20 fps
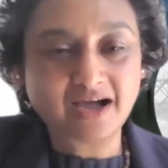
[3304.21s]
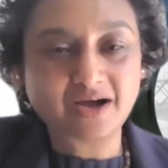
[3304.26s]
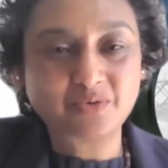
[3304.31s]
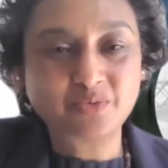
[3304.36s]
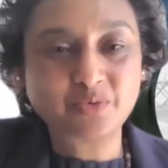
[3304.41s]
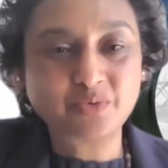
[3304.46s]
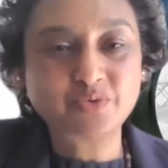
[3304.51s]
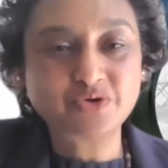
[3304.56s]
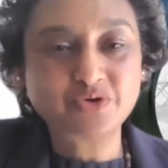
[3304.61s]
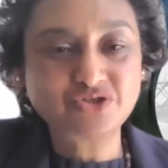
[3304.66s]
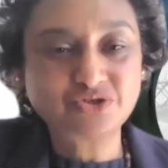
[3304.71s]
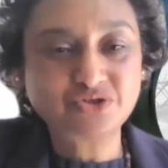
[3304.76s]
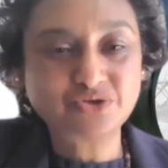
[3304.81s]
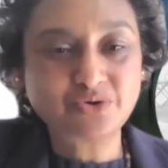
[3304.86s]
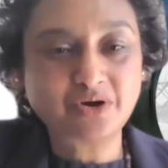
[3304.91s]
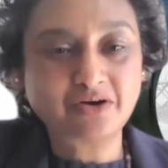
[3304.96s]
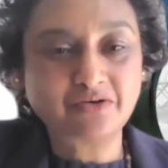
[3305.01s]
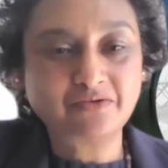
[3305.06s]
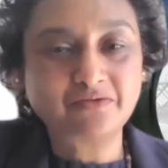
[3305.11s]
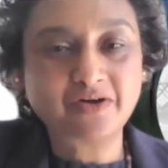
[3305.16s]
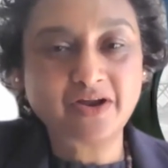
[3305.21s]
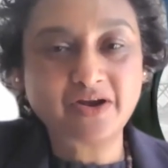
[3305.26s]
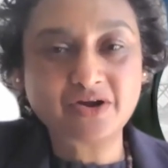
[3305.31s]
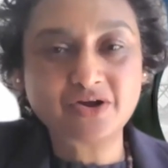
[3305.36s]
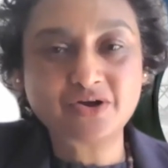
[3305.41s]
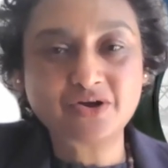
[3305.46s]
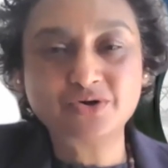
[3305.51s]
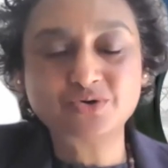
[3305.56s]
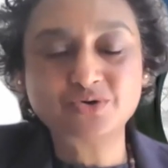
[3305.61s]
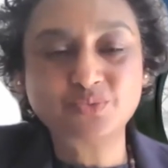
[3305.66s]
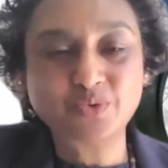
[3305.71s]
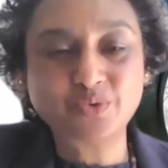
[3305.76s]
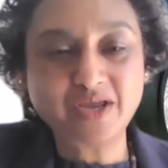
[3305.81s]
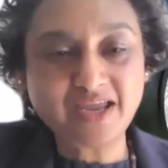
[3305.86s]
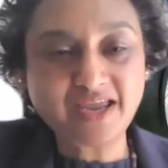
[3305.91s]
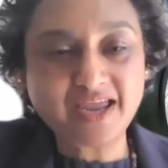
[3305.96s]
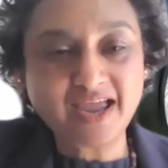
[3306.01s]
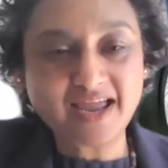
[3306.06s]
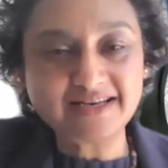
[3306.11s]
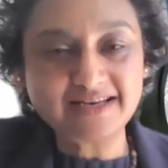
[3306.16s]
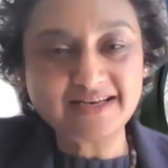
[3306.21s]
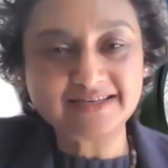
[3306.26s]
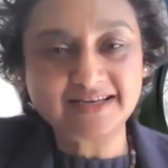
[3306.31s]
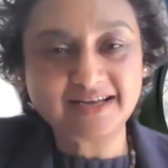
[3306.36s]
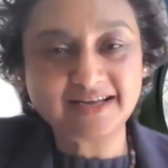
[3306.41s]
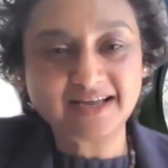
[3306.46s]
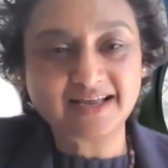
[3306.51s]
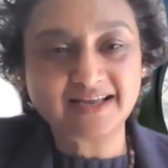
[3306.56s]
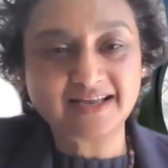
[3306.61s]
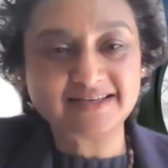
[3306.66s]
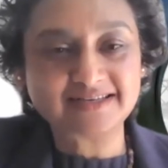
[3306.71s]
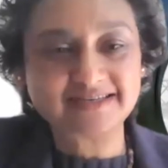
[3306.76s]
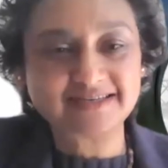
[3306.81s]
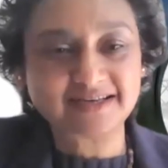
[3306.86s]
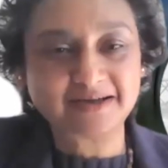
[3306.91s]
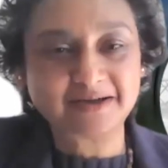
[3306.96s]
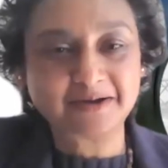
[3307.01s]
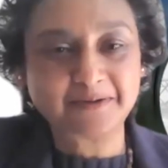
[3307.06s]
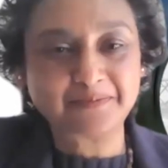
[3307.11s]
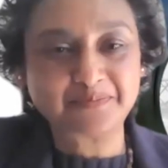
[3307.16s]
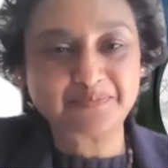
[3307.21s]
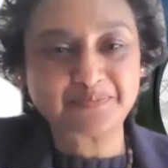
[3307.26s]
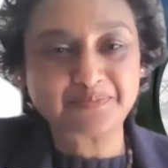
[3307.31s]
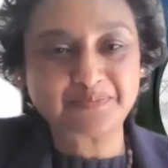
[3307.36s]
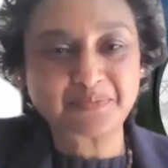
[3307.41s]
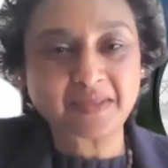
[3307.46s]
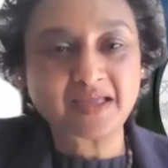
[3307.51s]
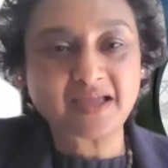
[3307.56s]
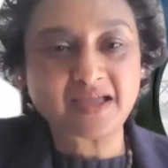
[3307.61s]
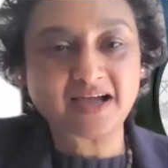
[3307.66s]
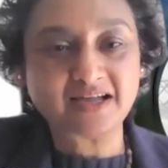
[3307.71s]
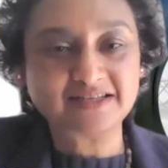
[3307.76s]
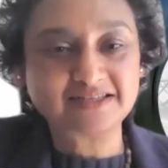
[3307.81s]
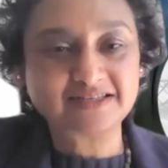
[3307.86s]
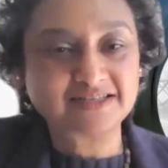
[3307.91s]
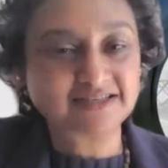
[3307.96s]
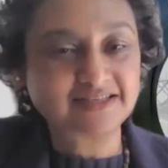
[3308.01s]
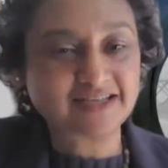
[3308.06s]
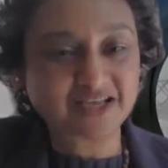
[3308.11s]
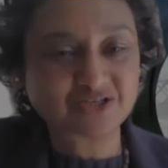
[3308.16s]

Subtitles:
We wish you a very good weekend, and until